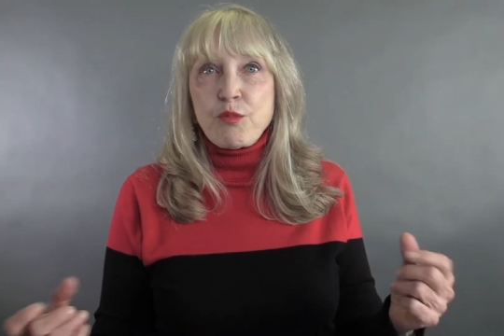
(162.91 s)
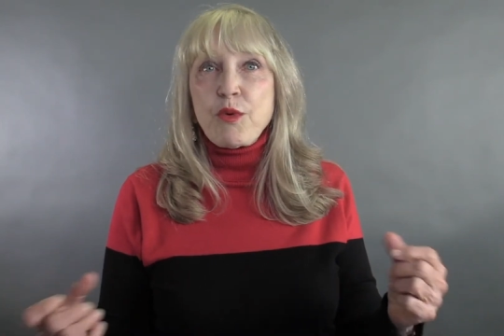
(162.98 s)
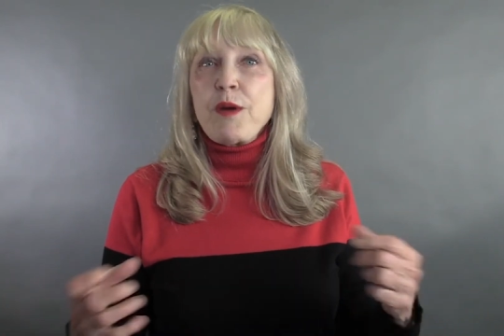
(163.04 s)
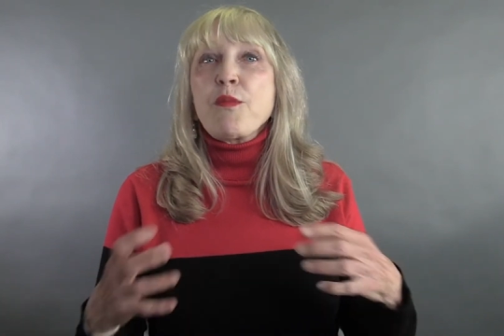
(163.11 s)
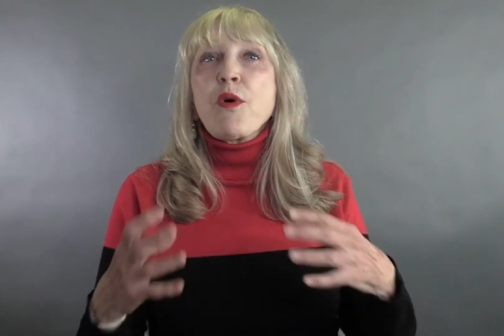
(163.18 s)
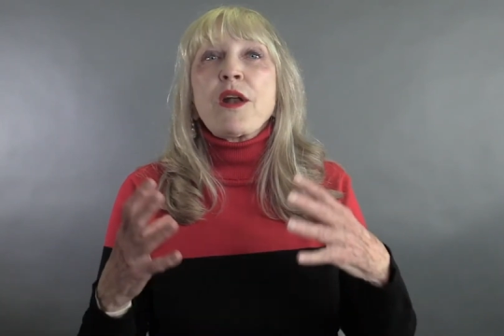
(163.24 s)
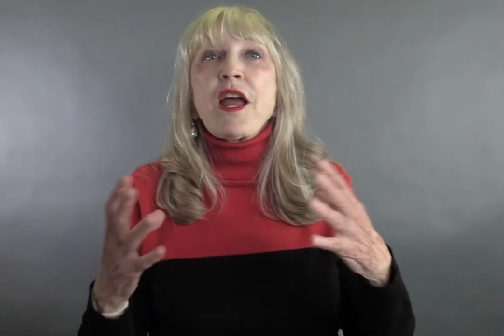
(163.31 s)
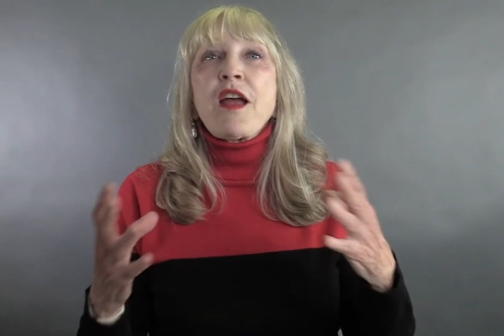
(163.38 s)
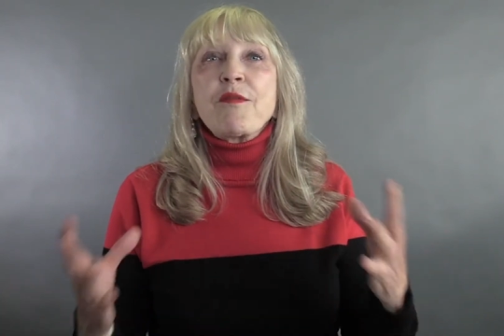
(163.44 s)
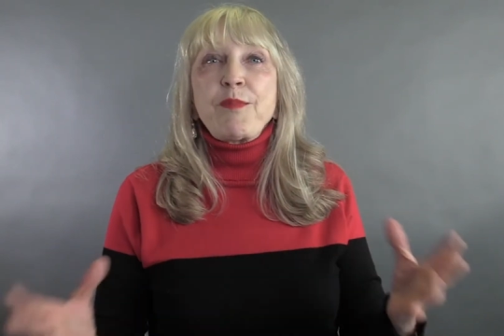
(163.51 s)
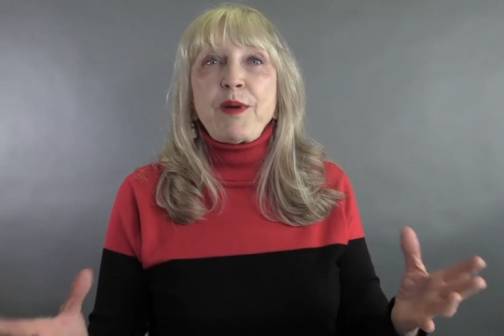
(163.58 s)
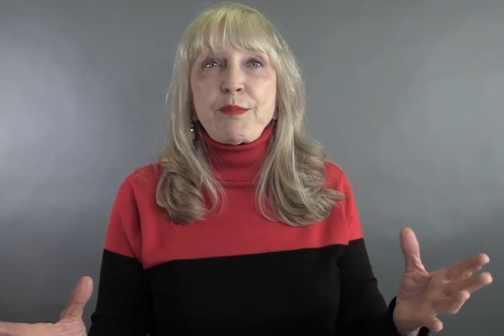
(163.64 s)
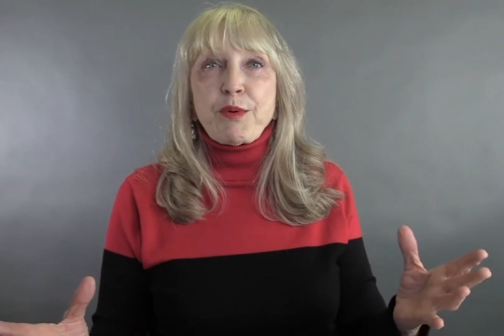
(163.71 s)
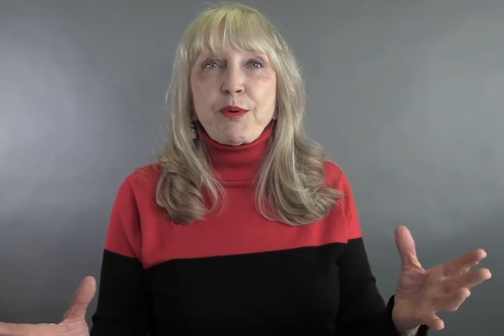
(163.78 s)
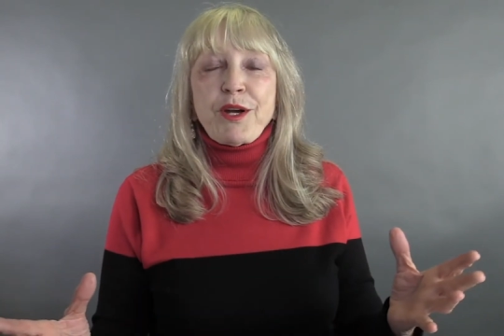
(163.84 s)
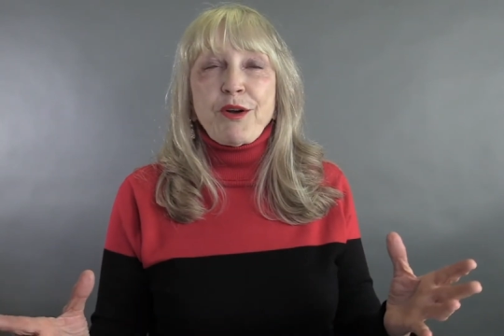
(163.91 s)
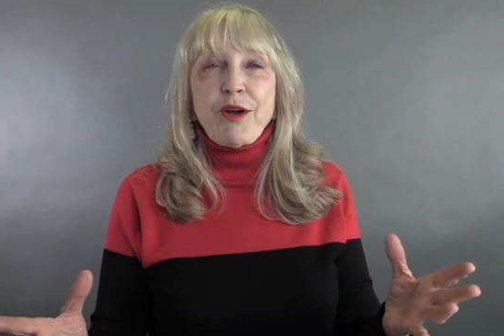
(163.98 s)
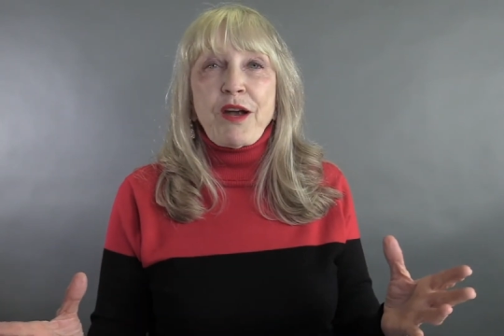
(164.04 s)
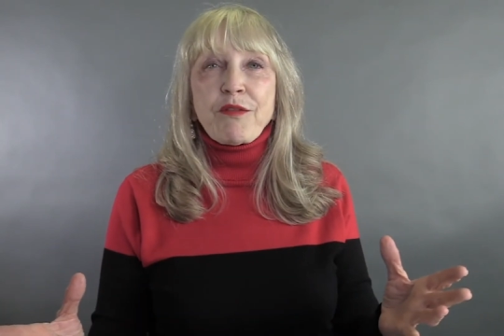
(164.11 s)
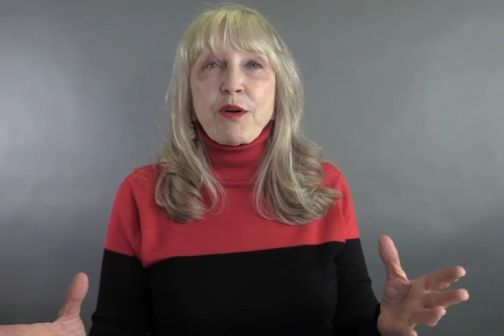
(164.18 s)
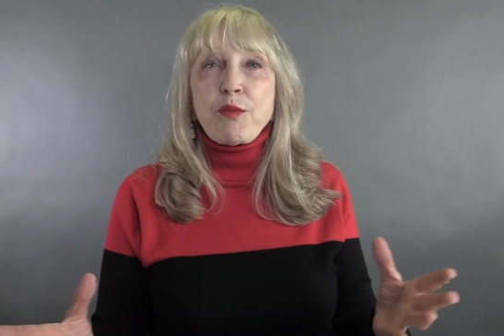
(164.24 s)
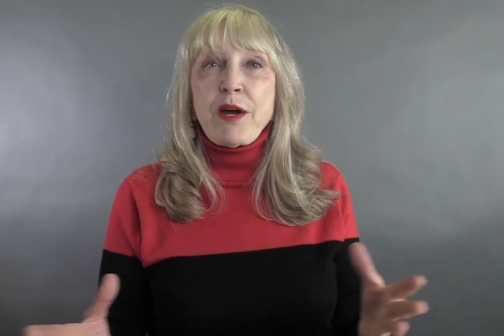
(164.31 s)
We want to have people here
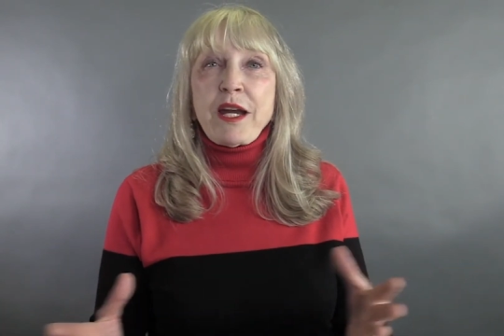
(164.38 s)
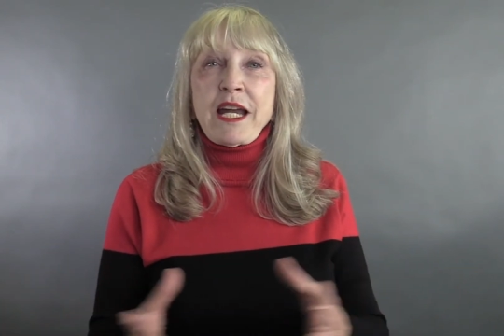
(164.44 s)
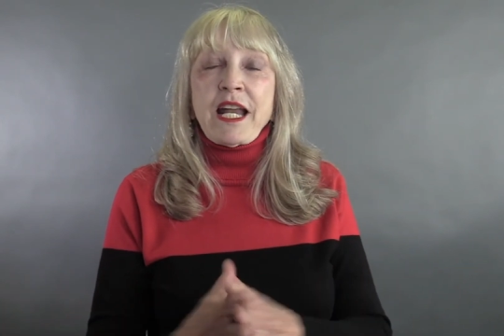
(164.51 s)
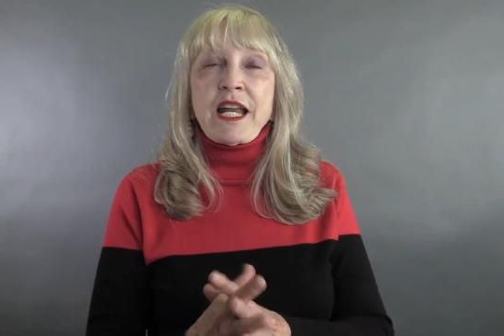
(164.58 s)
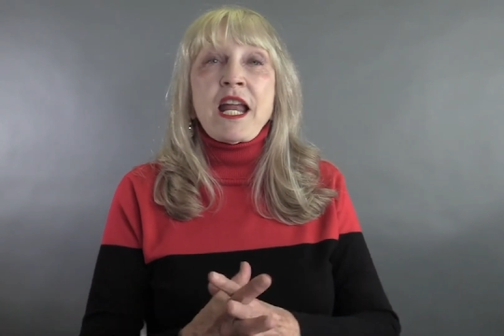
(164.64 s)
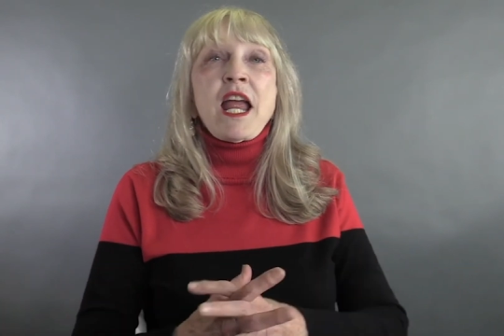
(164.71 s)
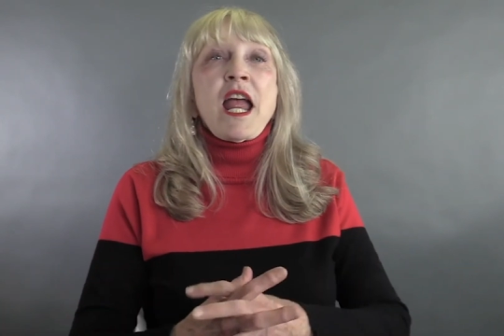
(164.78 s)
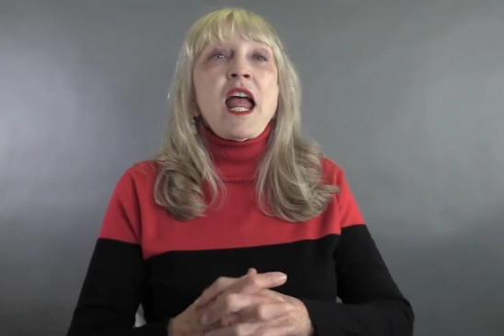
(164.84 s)
every weekend.